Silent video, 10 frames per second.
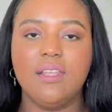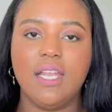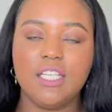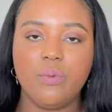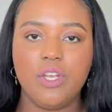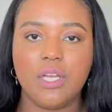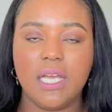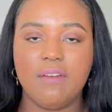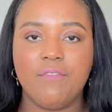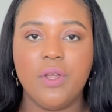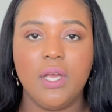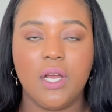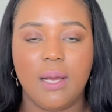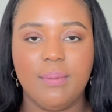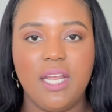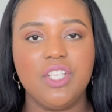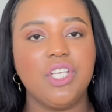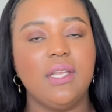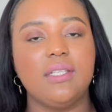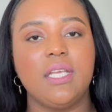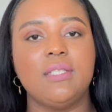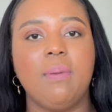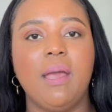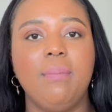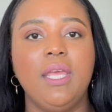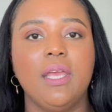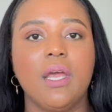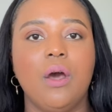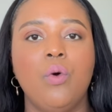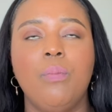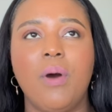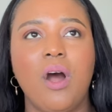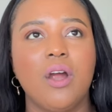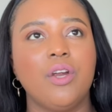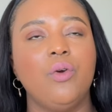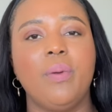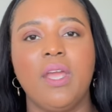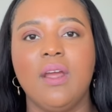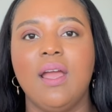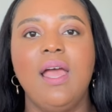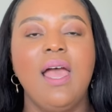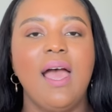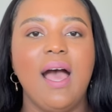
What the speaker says: The next way you can get free accommodations is by being a au pair.